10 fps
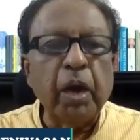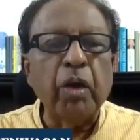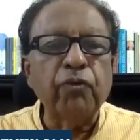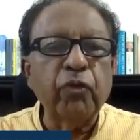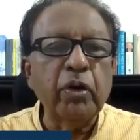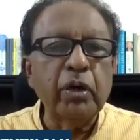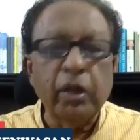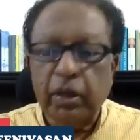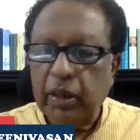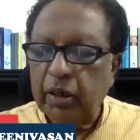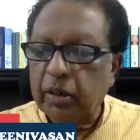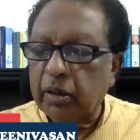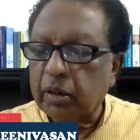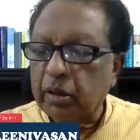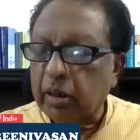powerful
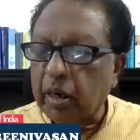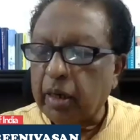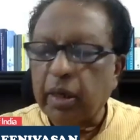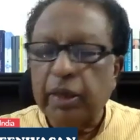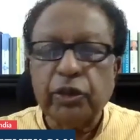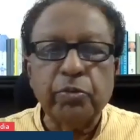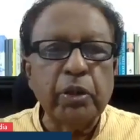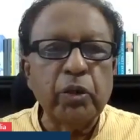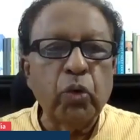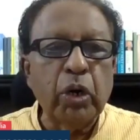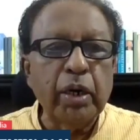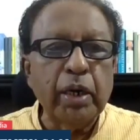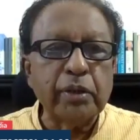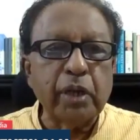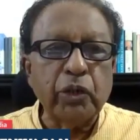leader recognized by the world
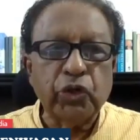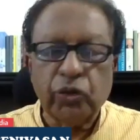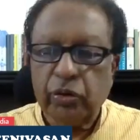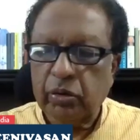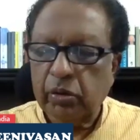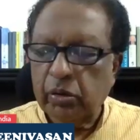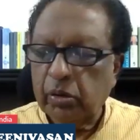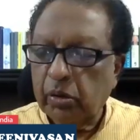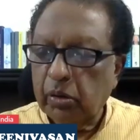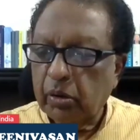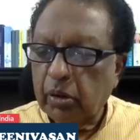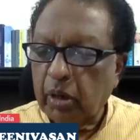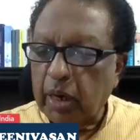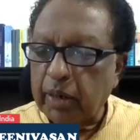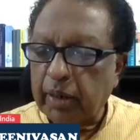as such.
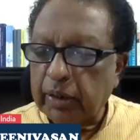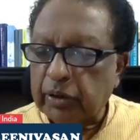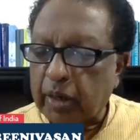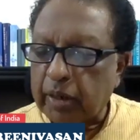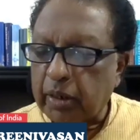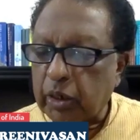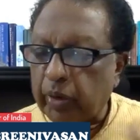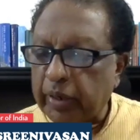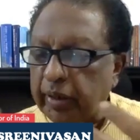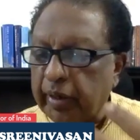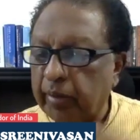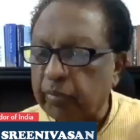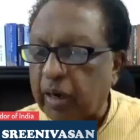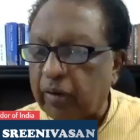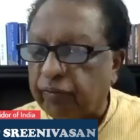And he has started equating
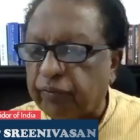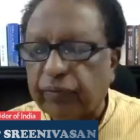himself